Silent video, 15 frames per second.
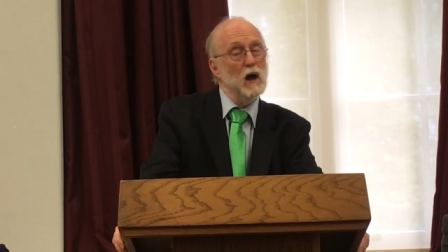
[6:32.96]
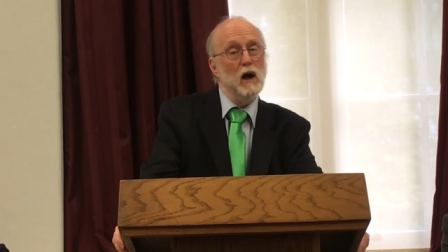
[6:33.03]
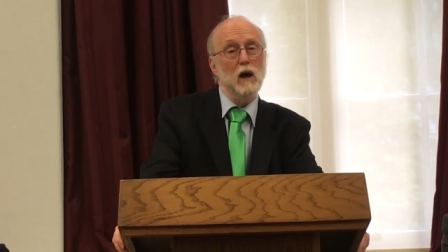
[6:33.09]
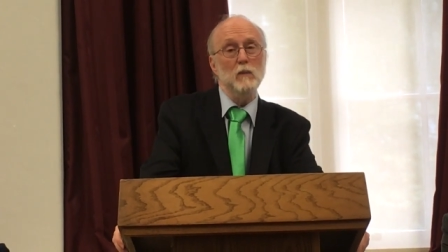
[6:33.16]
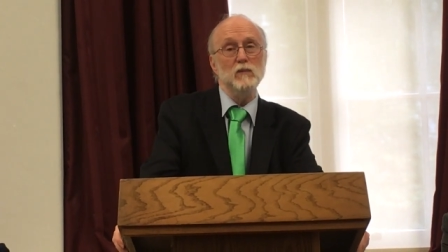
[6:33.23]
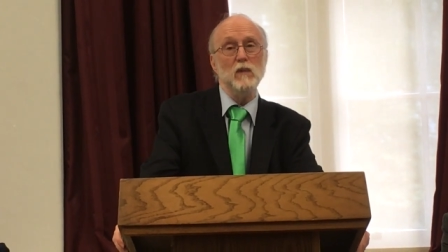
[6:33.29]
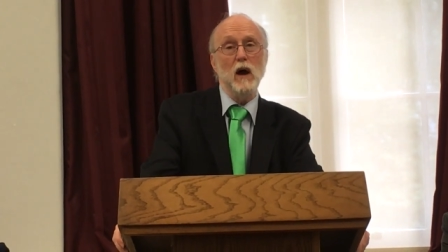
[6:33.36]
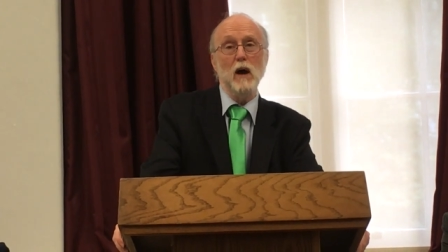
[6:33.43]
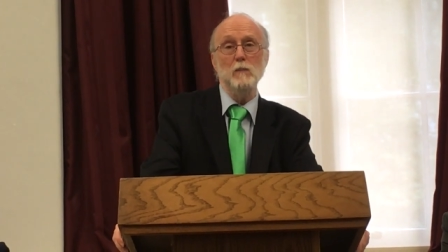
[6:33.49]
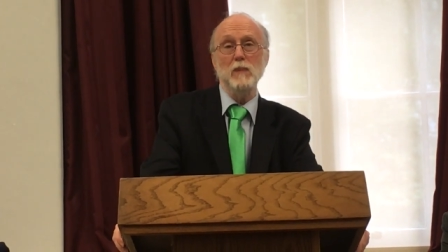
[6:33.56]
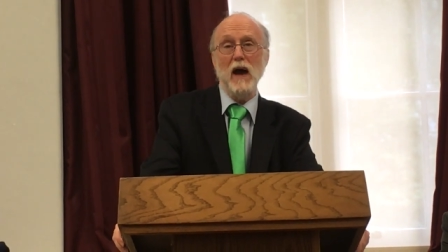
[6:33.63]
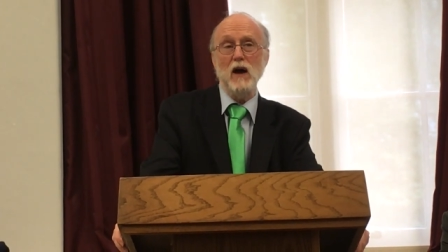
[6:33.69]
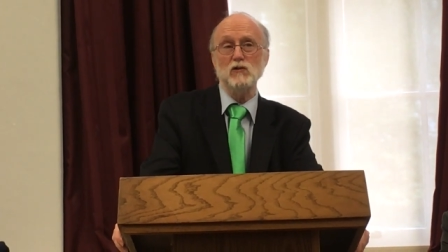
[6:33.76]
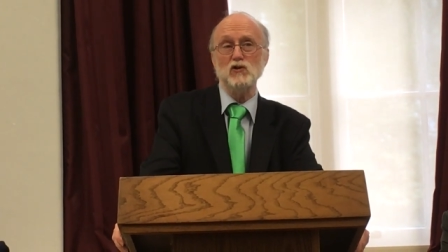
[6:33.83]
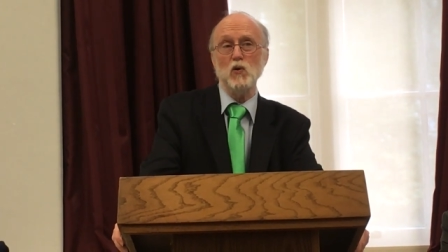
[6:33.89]
Um,
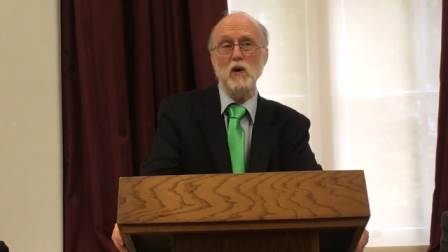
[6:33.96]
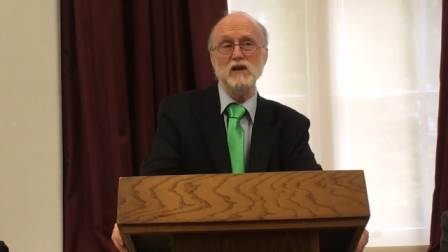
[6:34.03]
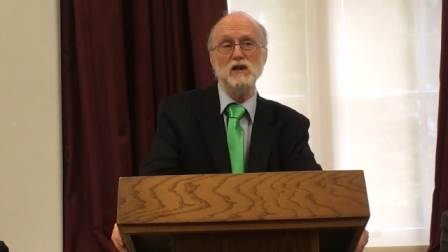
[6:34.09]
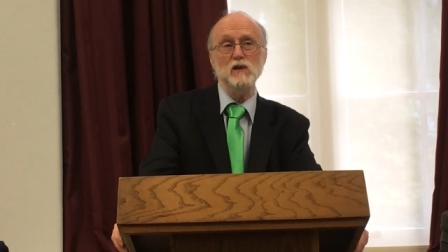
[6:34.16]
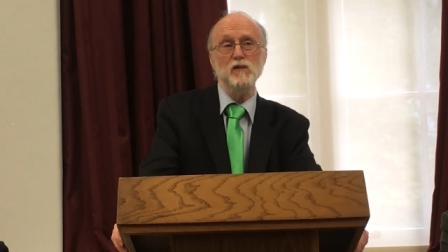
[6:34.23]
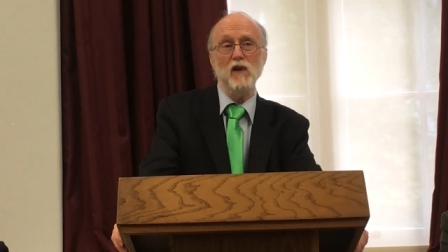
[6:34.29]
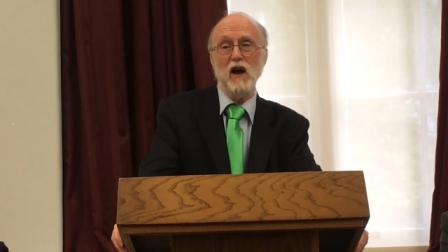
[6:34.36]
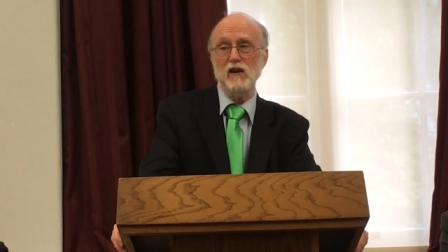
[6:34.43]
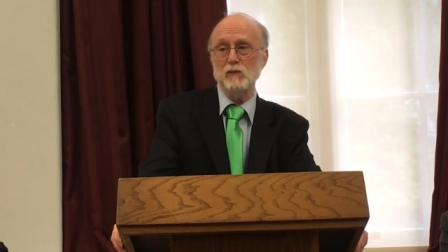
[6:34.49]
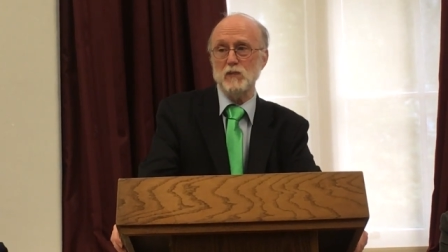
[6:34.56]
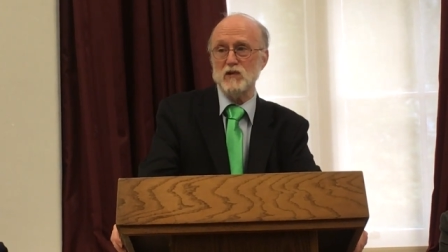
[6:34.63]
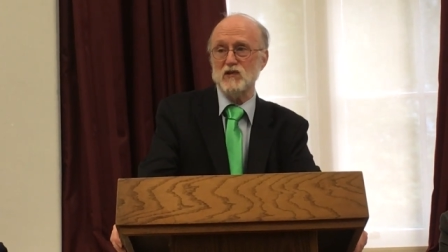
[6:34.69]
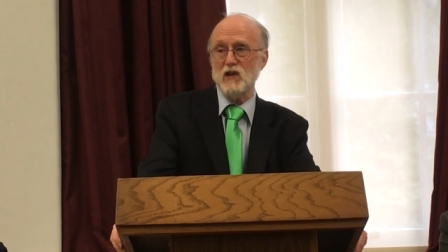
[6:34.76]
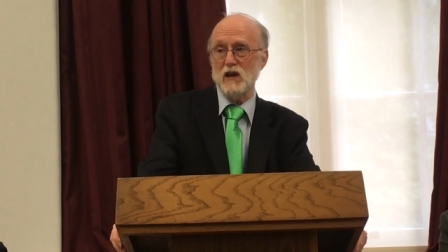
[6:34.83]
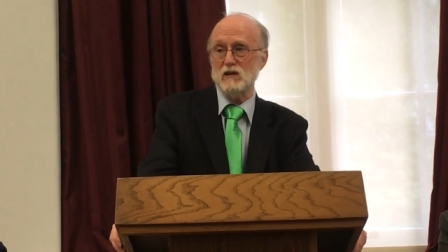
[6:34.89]
about 25%
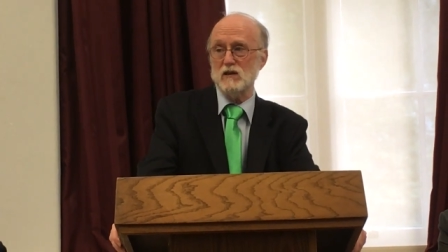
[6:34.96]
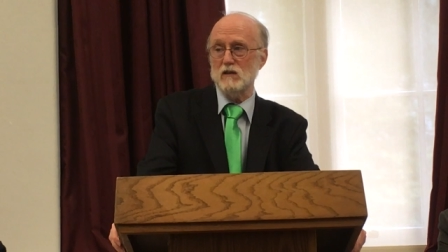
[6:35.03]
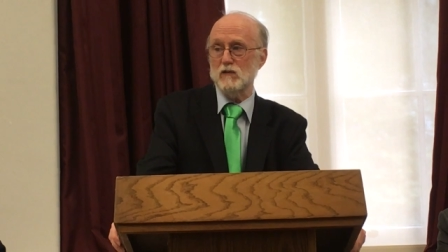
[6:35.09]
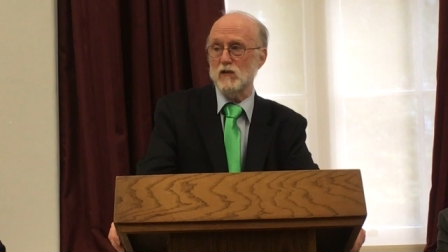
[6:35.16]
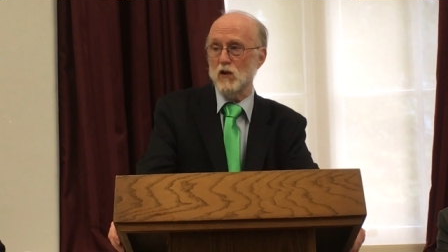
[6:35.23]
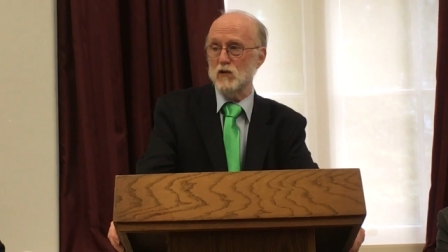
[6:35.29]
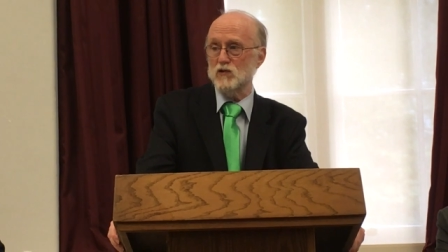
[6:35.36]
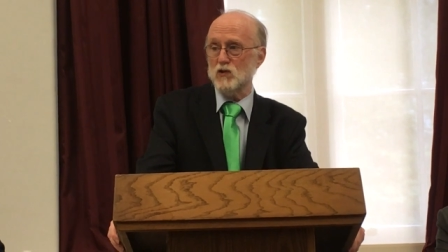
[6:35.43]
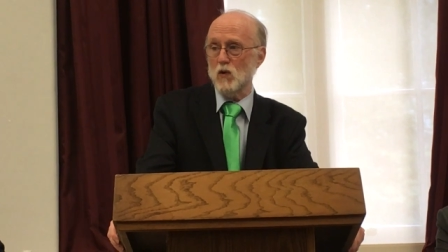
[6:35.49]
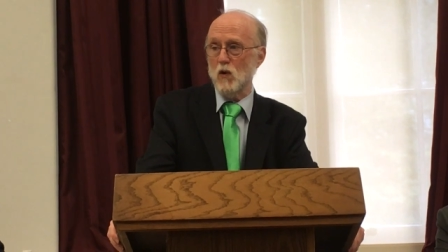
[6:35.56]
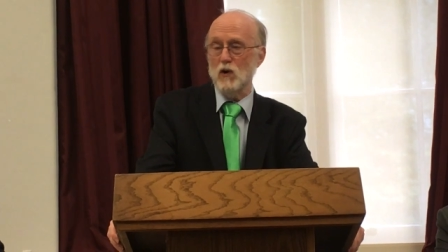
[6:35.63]
of those